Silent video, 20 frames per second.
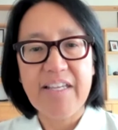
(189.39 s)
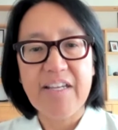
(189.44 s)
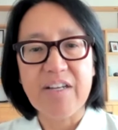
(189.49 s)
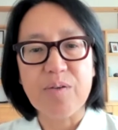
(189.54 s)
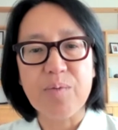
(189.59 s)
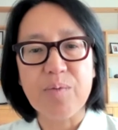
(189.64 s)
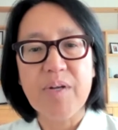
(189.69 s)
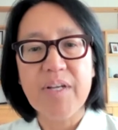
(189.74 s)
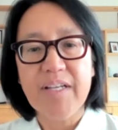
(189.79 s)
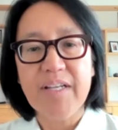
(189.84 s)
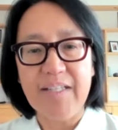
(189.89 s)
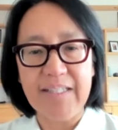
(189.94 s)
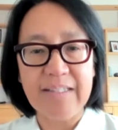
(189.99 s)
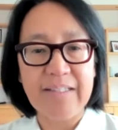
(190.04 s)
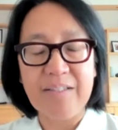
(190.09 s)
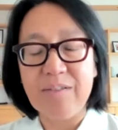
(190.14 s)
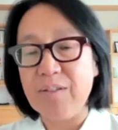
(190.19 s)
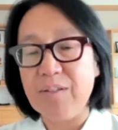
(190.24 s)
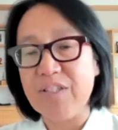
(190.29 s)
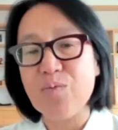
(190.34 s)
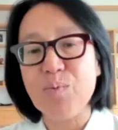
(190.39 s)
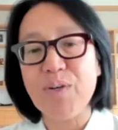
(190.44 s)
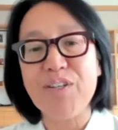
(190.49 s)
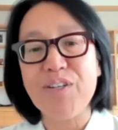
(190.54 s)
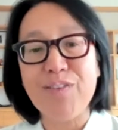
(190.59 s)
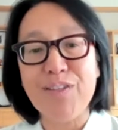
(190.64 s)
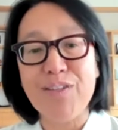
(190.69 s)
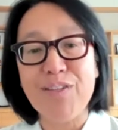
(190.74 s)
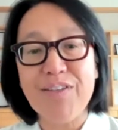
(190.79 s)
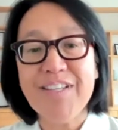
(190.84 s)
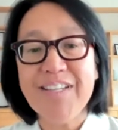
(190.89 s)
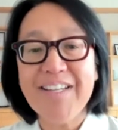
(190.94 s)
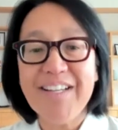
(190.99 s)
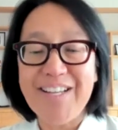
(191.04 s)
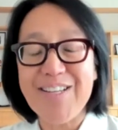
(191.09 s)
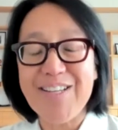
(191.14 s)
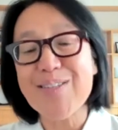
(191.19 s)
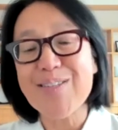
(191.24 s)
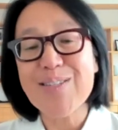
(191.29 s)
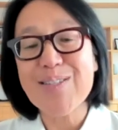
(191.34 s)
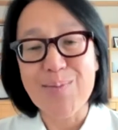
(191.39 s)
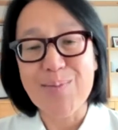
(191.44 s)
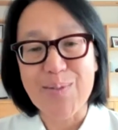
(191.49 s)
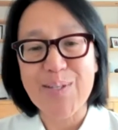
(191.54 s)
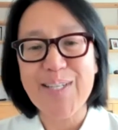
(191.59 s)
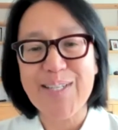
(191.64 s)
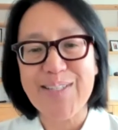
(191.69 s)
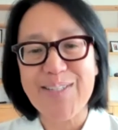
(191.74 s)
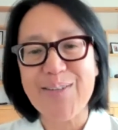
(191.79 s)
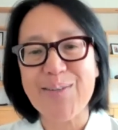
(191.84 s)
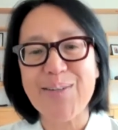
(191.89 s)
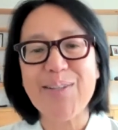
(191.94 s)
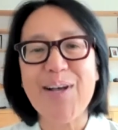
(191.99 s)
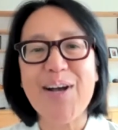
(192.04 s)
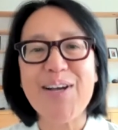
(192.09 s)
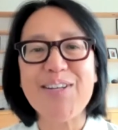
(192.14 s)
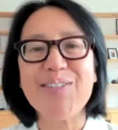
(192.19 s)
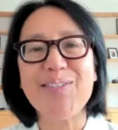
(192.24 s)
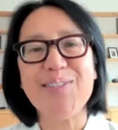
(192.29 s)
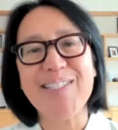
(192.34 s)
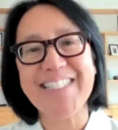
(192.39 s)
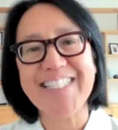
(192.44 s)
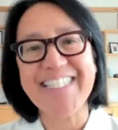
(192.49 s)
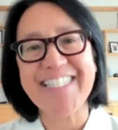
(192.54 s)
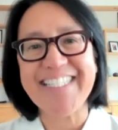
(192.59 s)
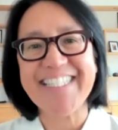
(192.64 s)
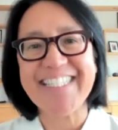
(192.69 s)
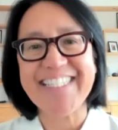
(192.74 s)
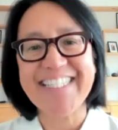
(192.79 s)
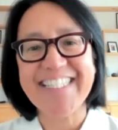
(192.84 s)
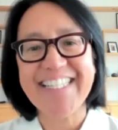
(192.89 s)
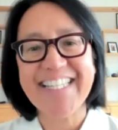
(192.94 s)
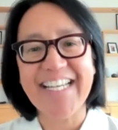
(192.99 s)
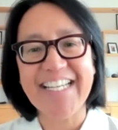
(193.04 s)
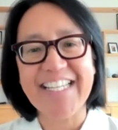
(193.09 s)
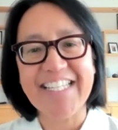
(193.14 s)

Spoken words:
Here, it's one of the, I used to work in neurological diseases